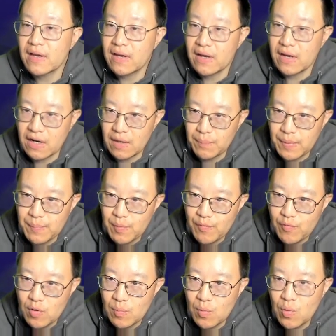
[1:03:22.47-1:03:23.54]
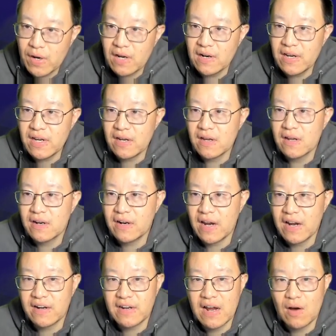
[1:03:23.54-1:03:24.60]
It can be performed quickly,
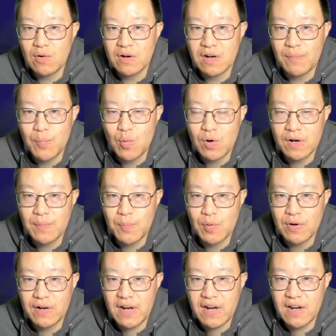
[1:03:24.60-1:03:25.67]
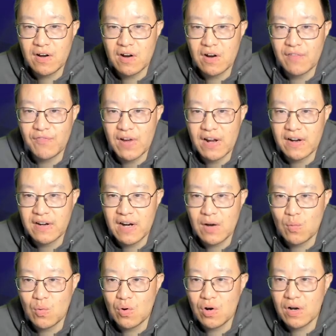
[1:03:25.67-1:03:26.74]
scan thousands of ports per second on a fast
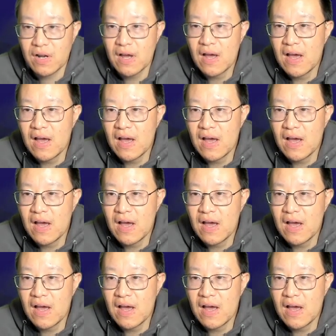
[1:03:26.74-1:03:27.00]
network.